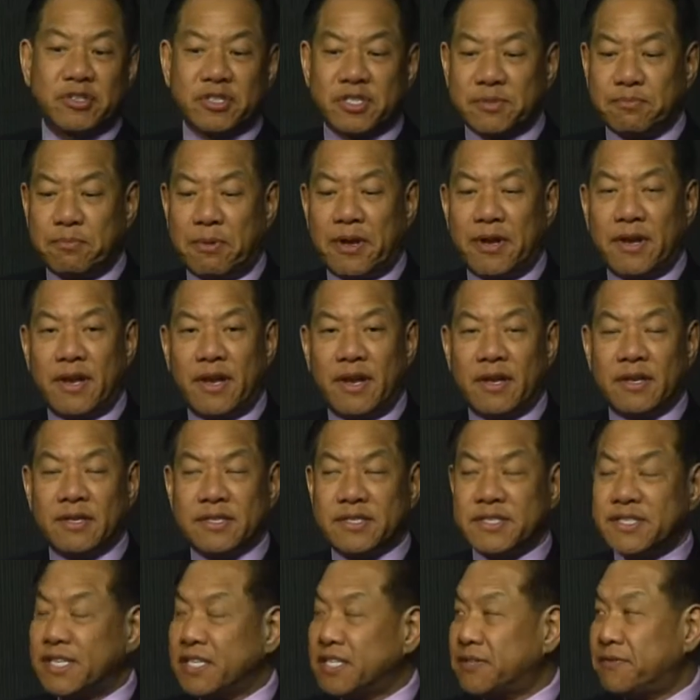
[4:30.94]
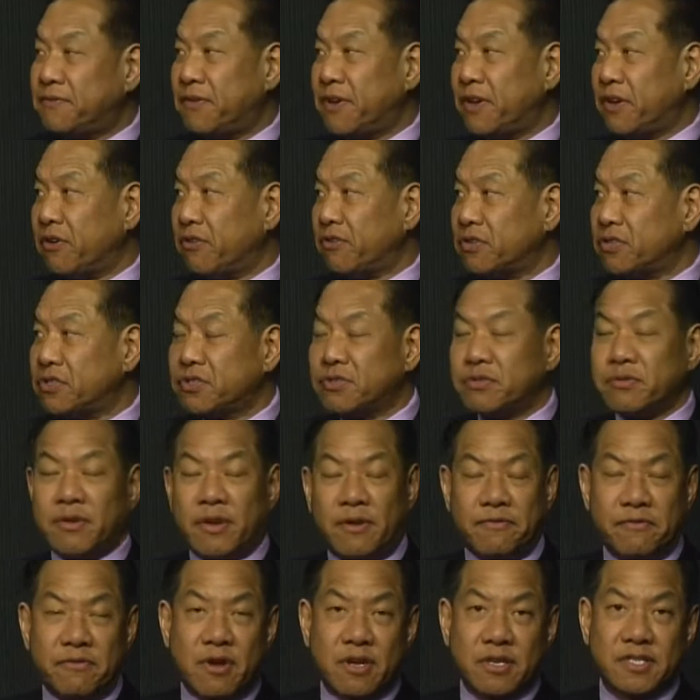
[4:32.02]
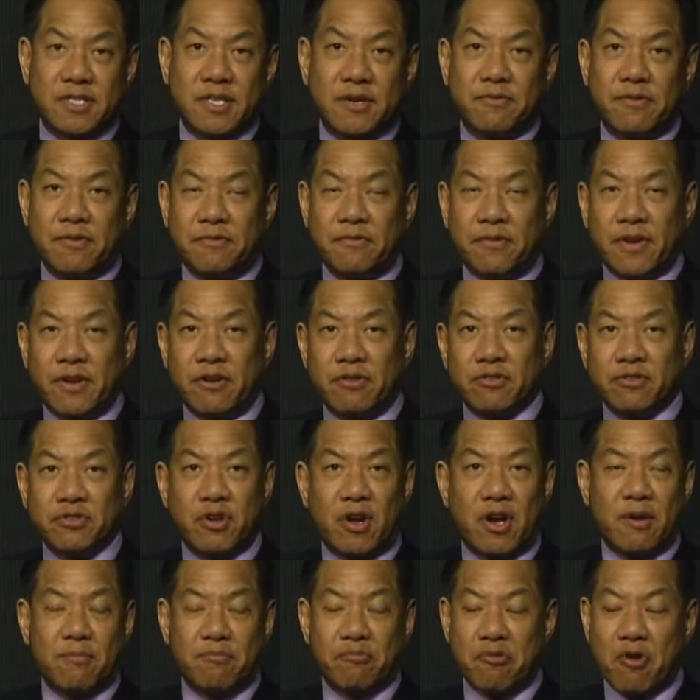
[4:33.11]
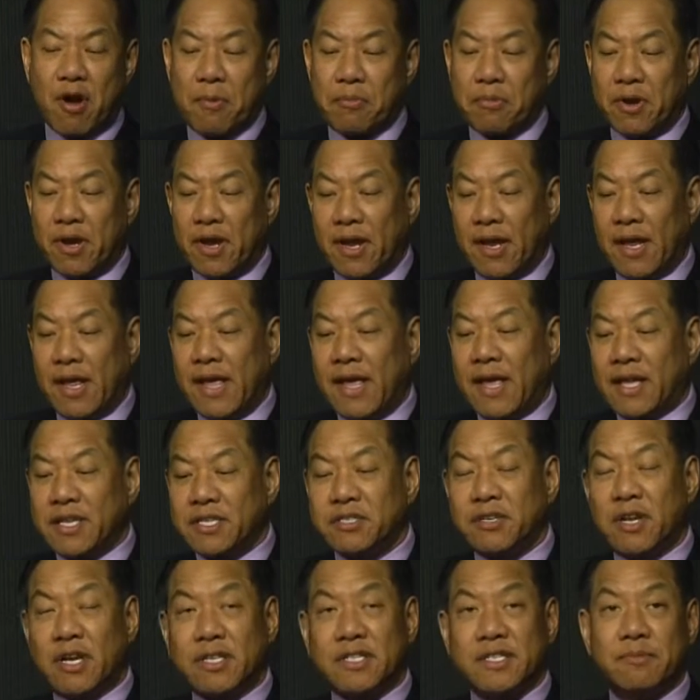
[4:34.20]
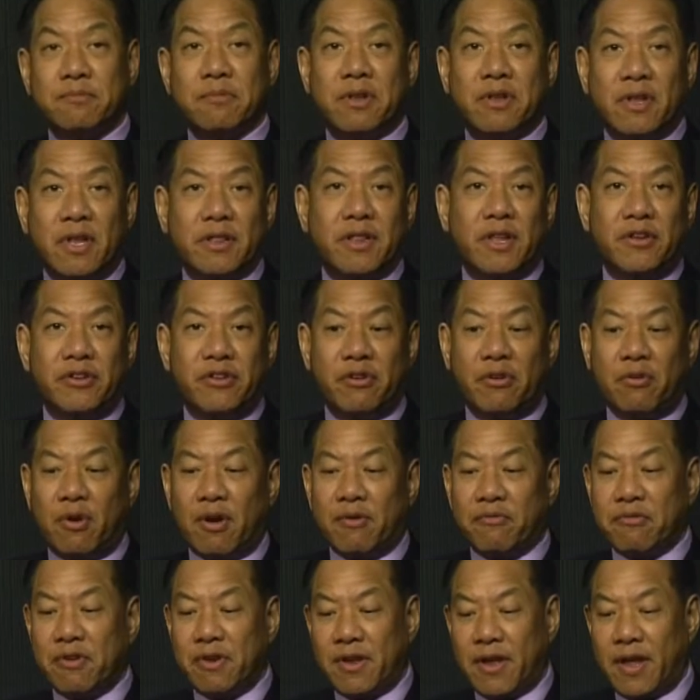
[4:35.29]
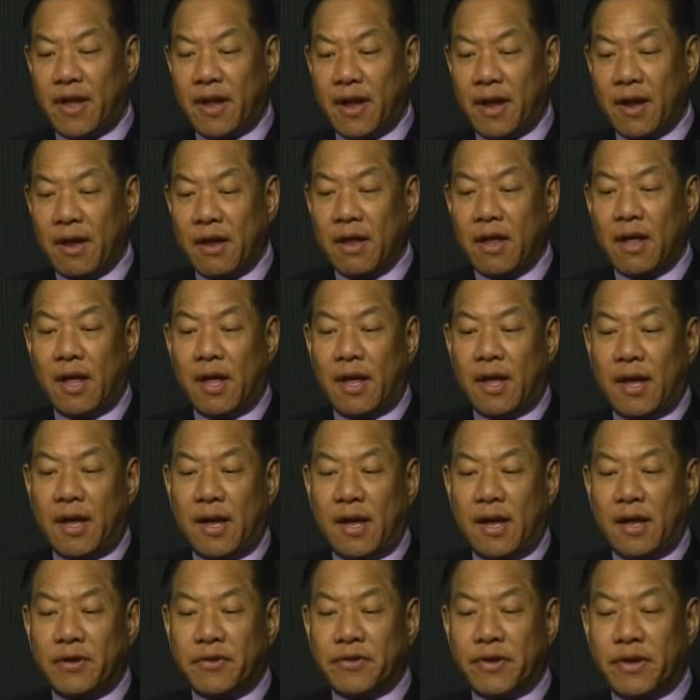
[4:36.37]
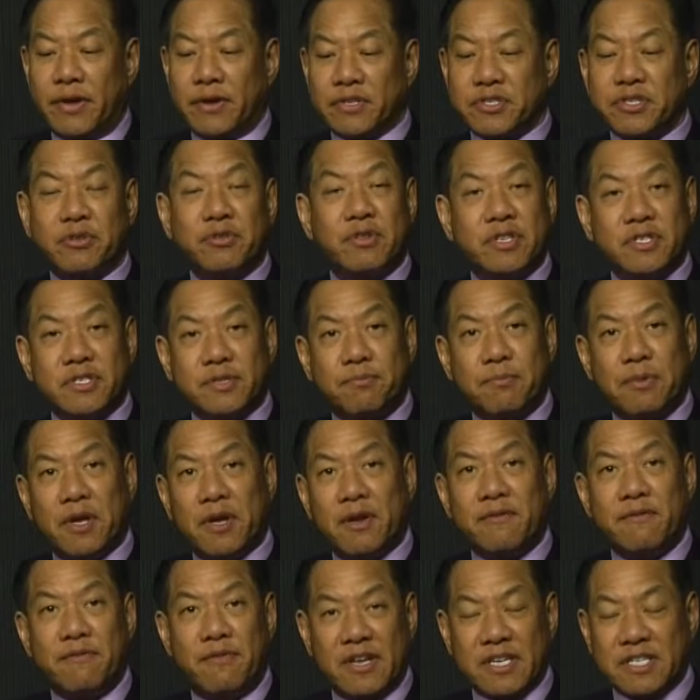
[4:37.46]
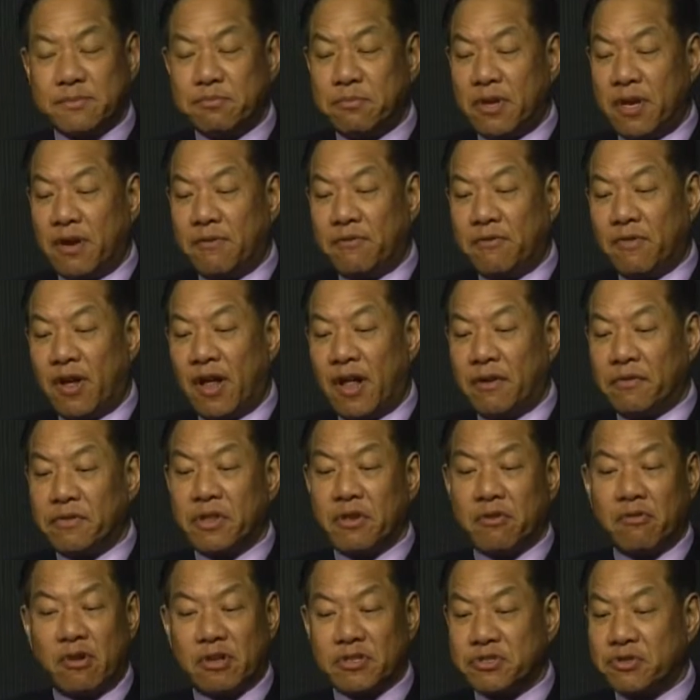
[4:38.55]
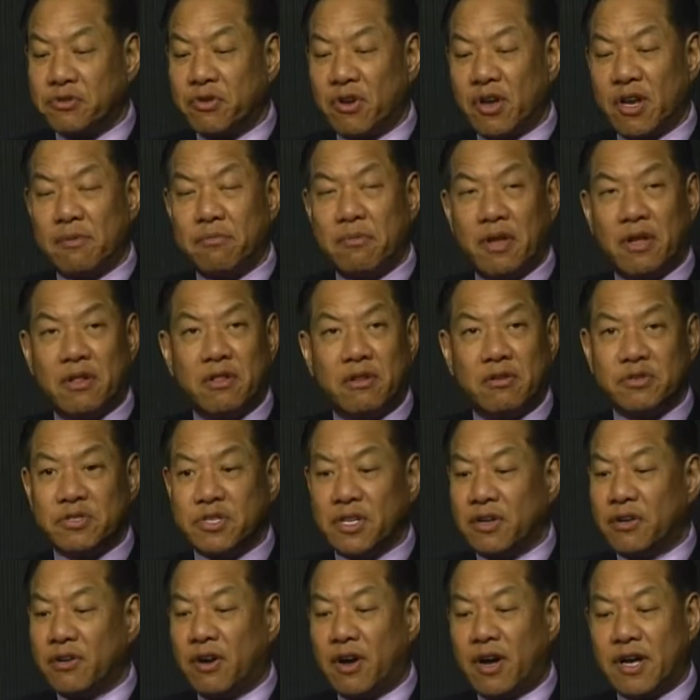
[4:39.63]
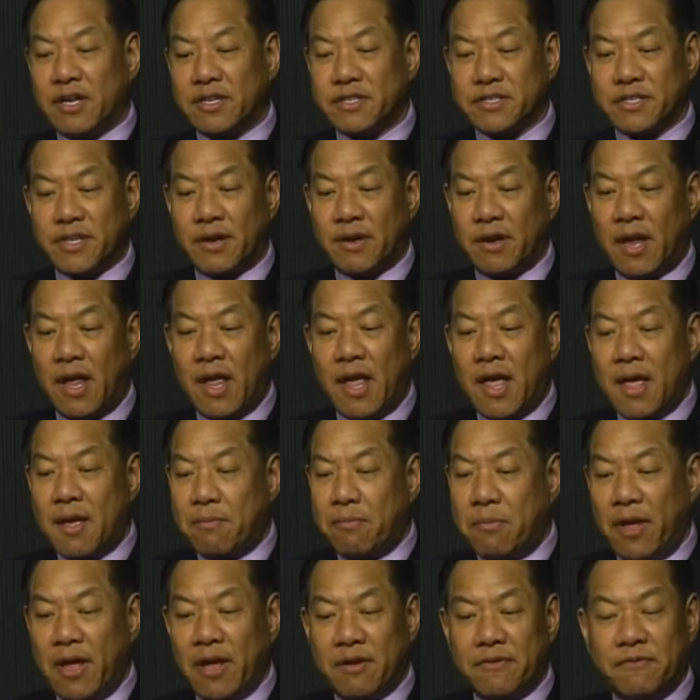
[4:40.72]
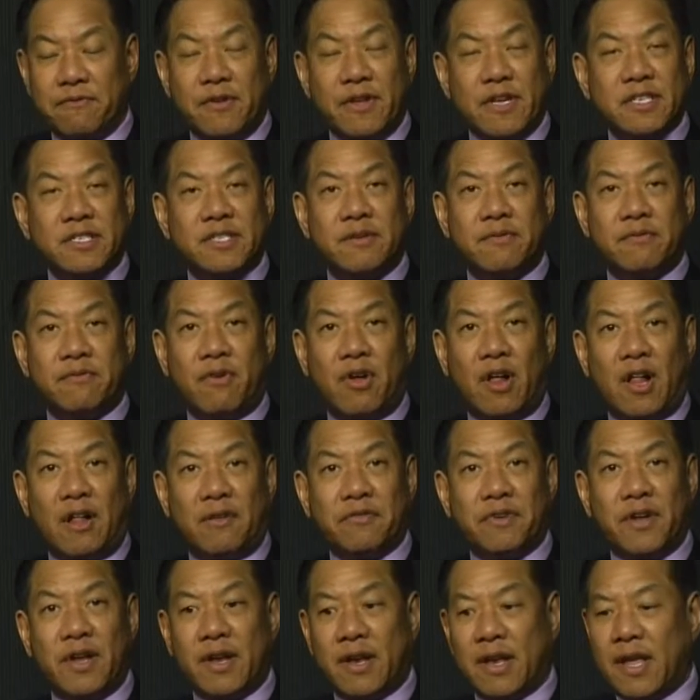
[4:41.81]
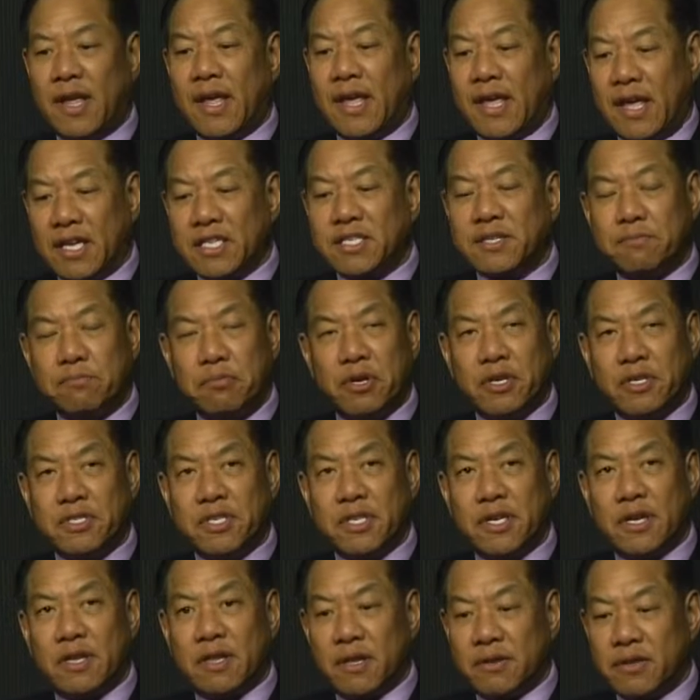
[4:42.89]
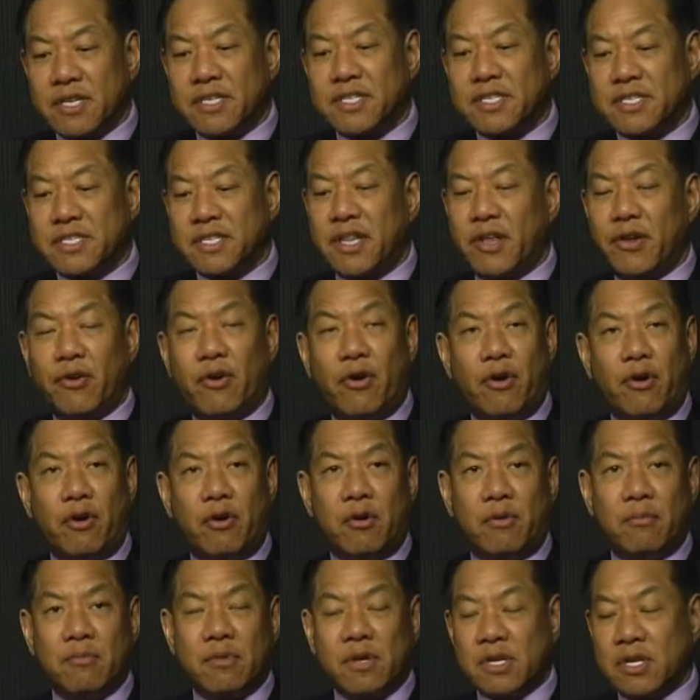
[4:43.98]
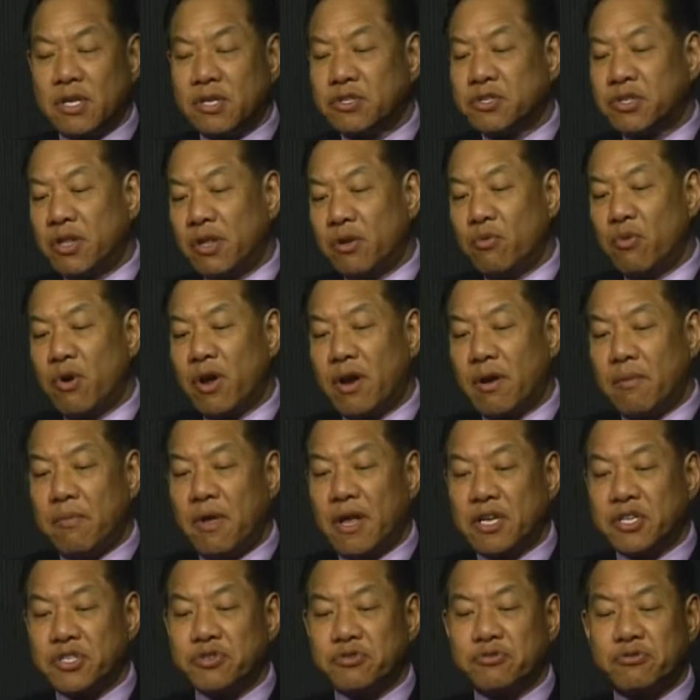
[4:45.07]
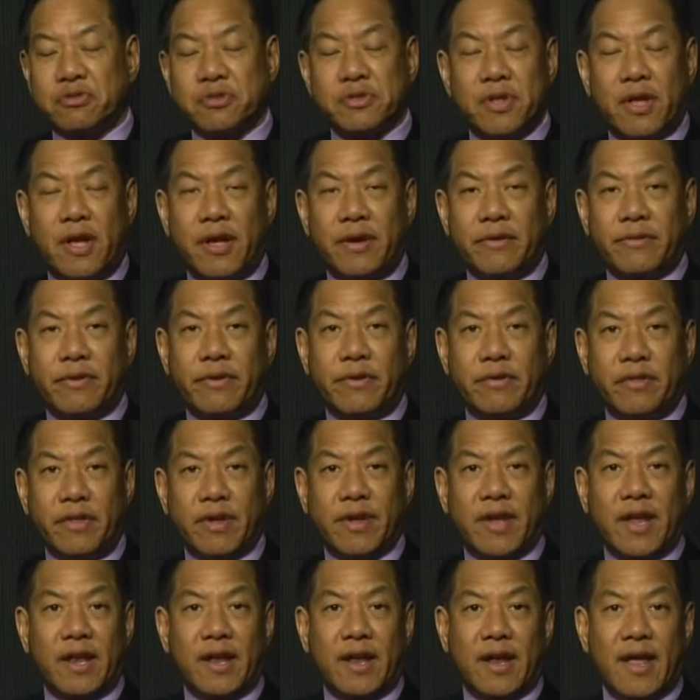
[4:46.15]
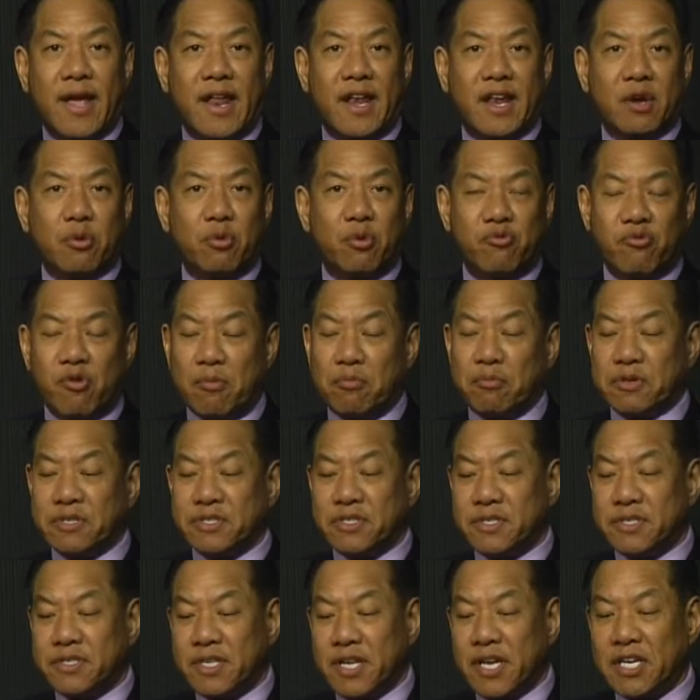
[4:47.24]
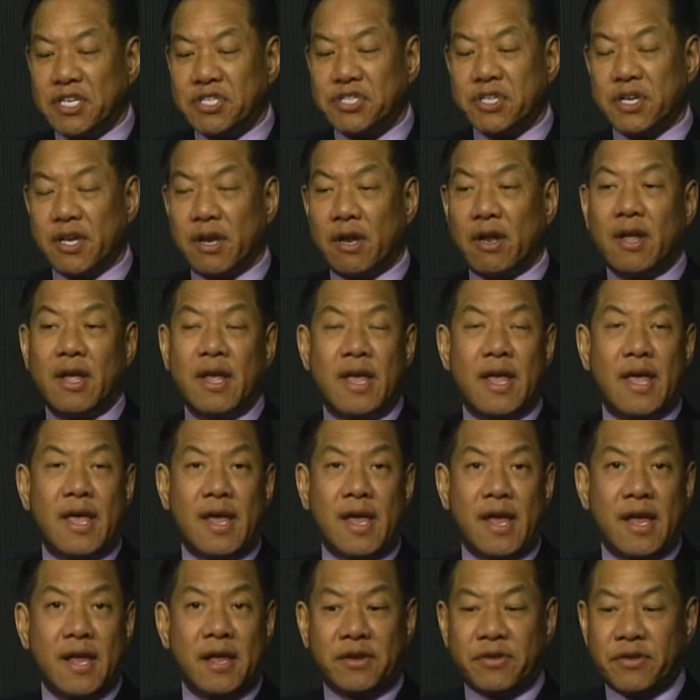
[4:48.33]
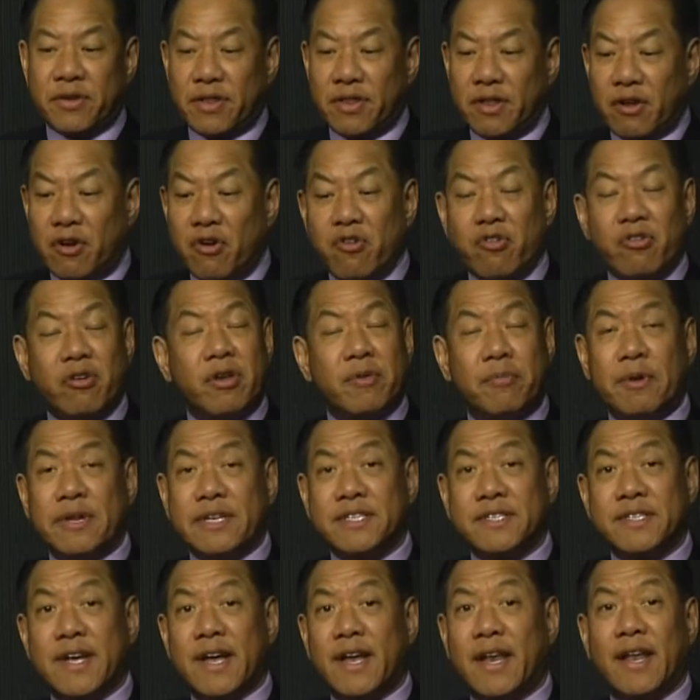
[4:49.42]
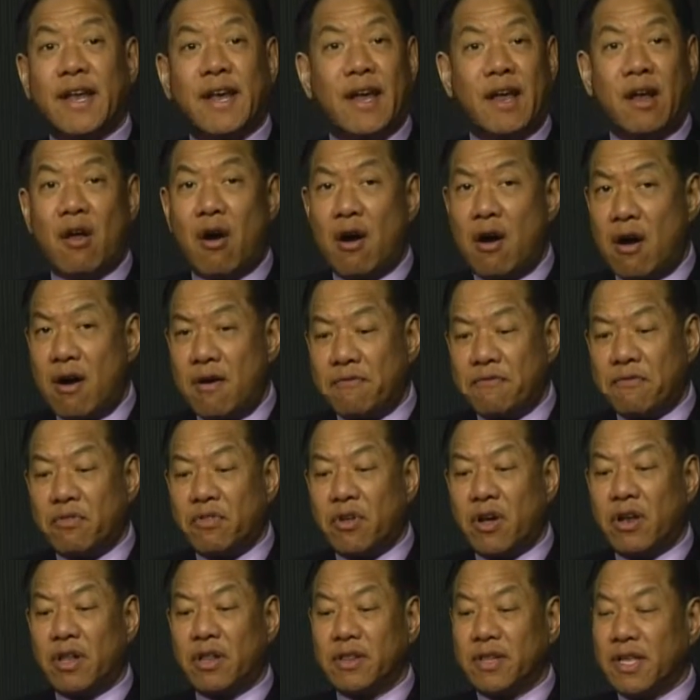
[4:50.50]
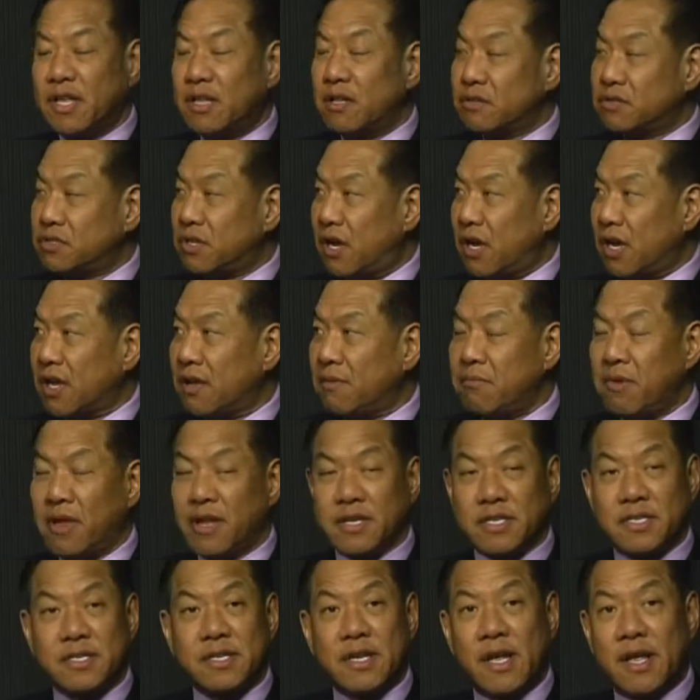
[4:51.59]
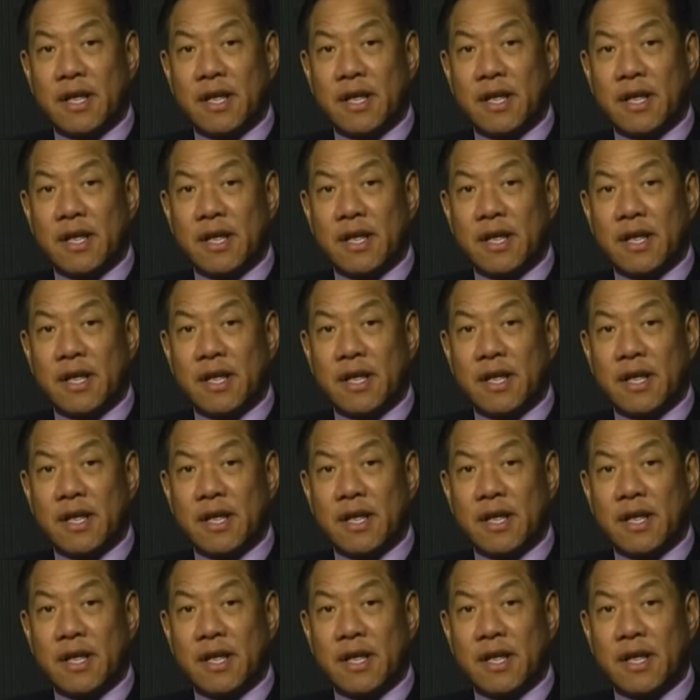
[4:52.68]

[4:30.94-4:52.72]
are spending 6 figures, if not 7 figures, on a property. It's not something that they do every day. And so there's a big investment involved. There are also going to be closing costs and bank fees involved, and it's a big deal. This is their home. So they want to make sure that they're getting adequate representation, and they're going to be signing an awful lot of legal documents